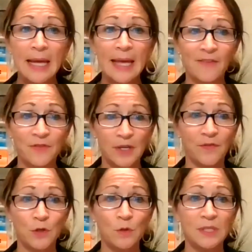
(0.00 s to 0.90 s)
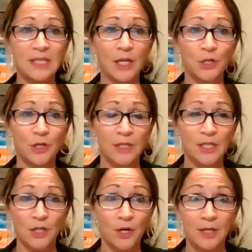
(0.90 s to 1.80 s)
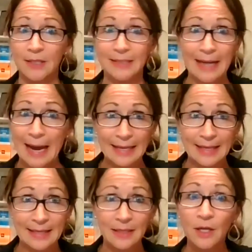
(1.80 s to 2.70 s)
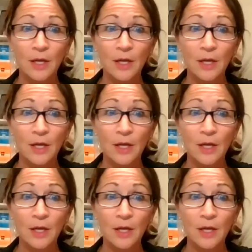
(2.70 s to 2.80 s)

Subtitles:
If you say you're going to start a diet,